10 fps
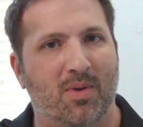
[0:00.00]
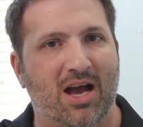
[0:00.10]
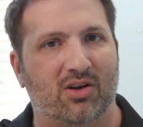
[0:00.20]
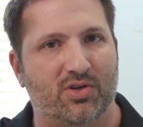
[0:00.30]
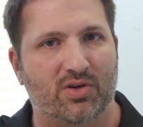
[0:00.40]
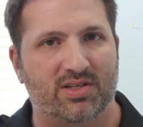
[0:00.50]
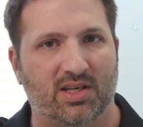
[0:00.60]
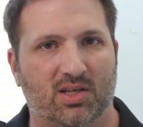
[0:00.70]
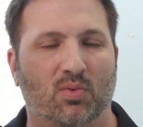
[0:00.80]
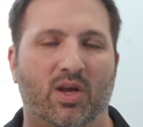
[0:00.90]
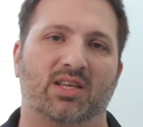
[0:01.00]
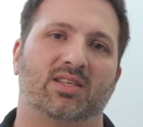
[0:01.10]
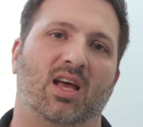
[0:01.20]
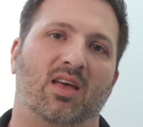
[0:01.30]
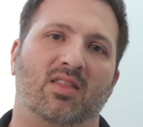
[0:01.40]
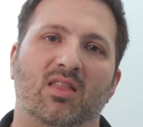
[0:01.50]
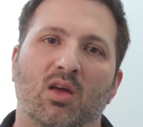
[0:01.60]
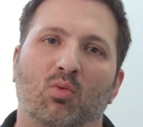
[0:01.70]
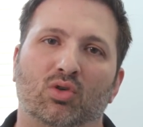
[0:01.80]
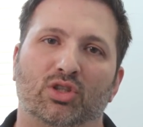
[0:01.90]
about 2 to 6 weeks, and then
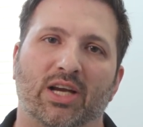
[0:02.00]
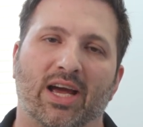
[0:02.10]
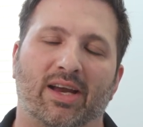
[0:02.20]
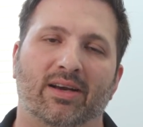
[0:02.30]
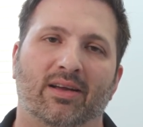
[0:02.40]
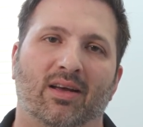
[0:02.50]
they will shed.